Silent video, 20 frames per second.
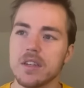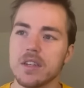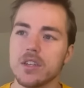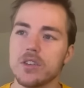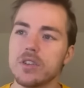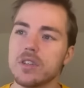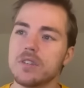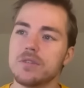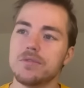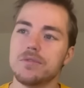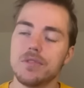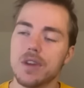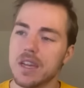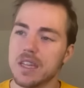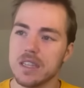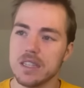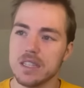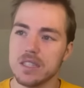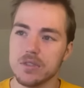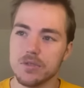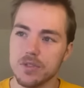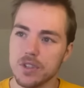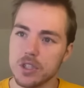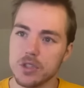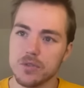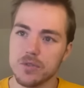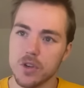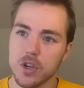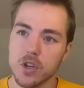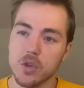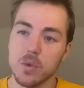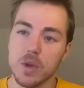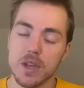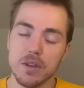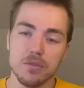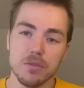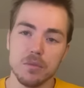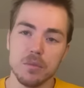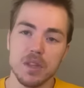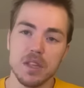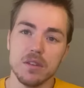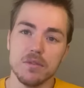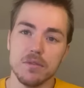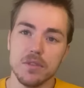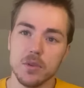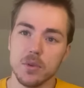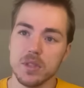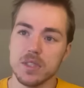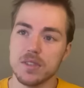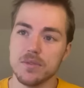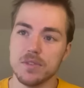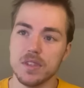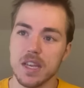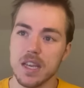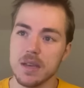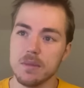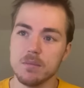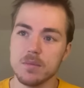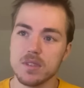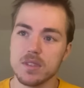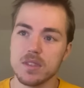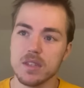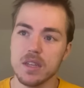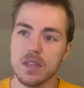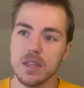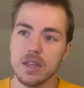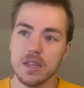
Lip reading: you didn't find these fish far away from the influence of dams.